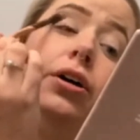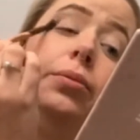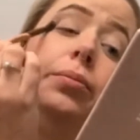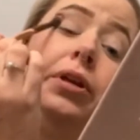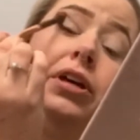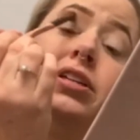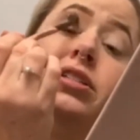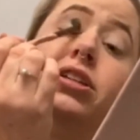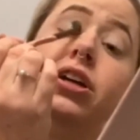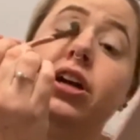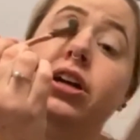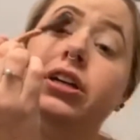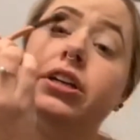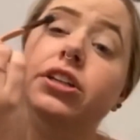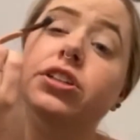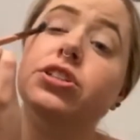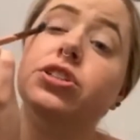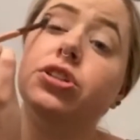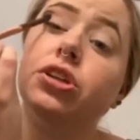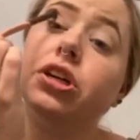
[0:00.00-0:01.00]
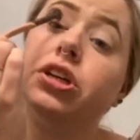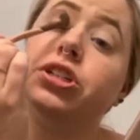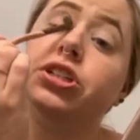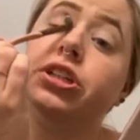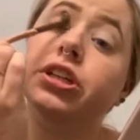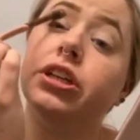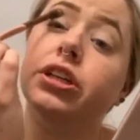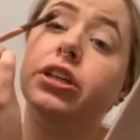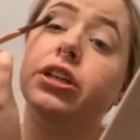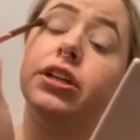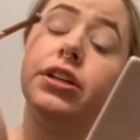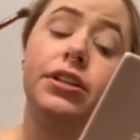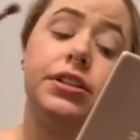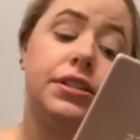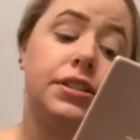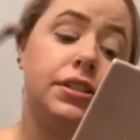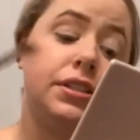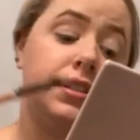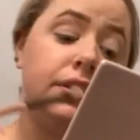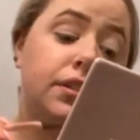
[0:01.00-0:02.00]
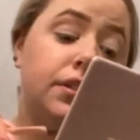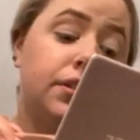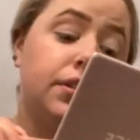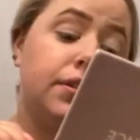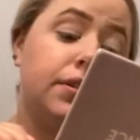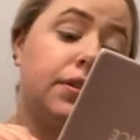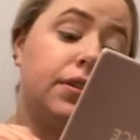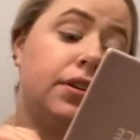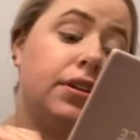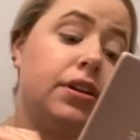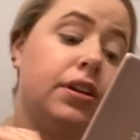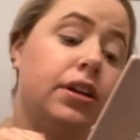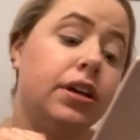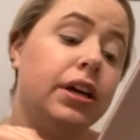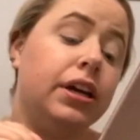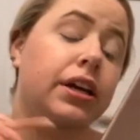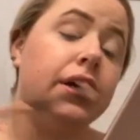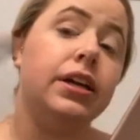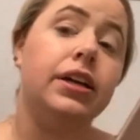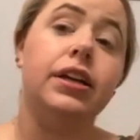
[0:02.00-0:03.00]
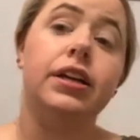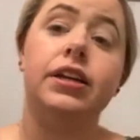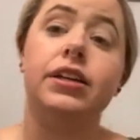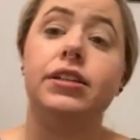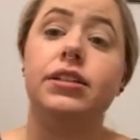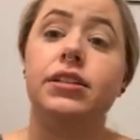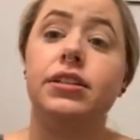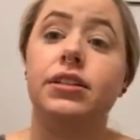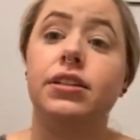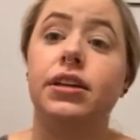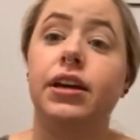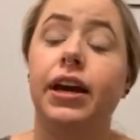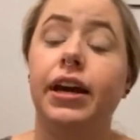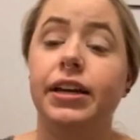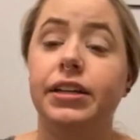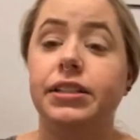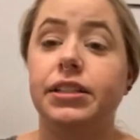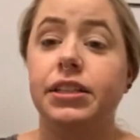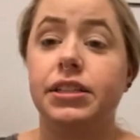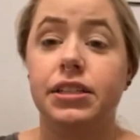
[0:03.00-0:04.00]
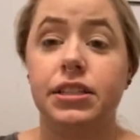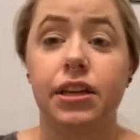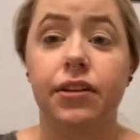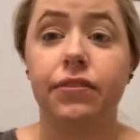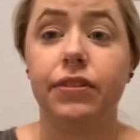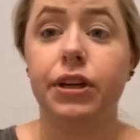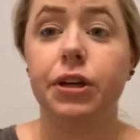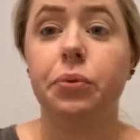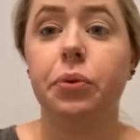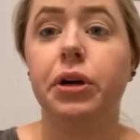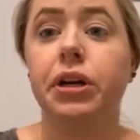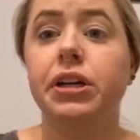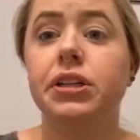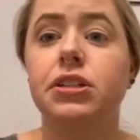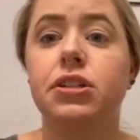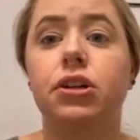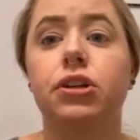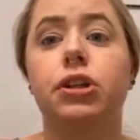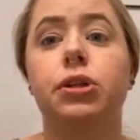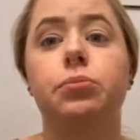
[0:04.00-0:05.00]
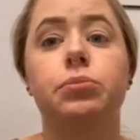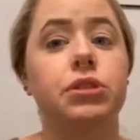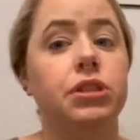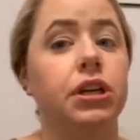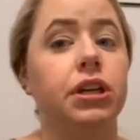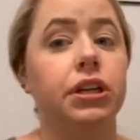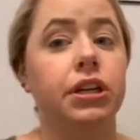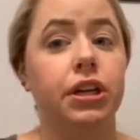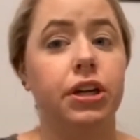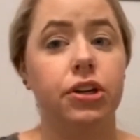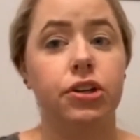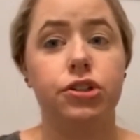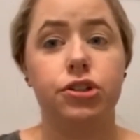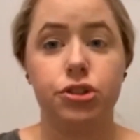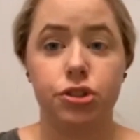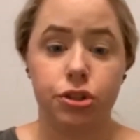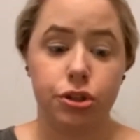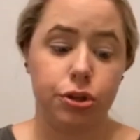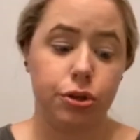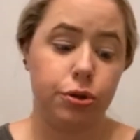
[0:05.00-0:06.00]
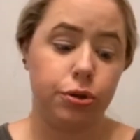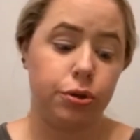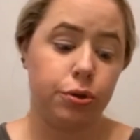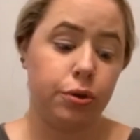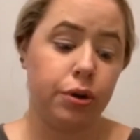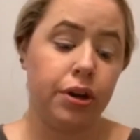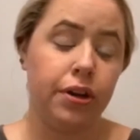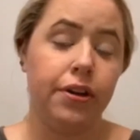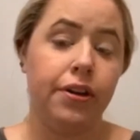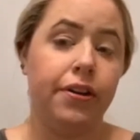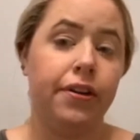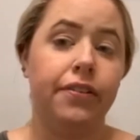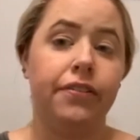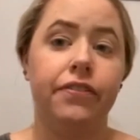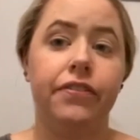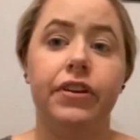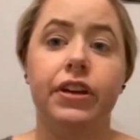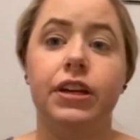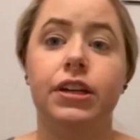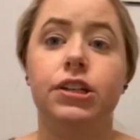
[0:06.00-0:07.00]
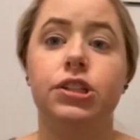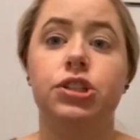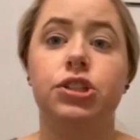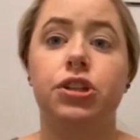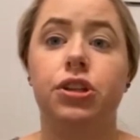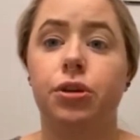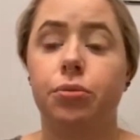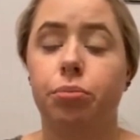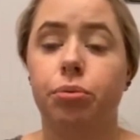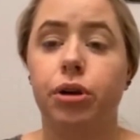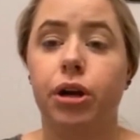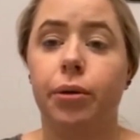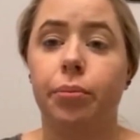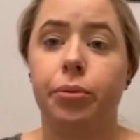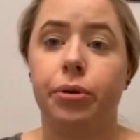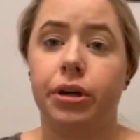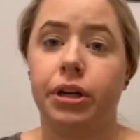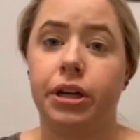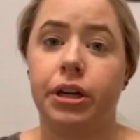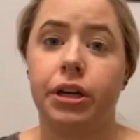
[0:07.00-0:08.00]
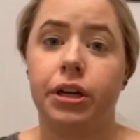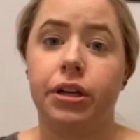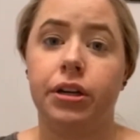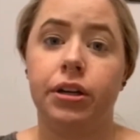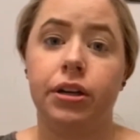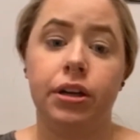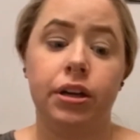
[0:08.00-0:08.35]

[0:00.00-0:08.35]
They started construction in 1871. It took them 10 years to finish the property.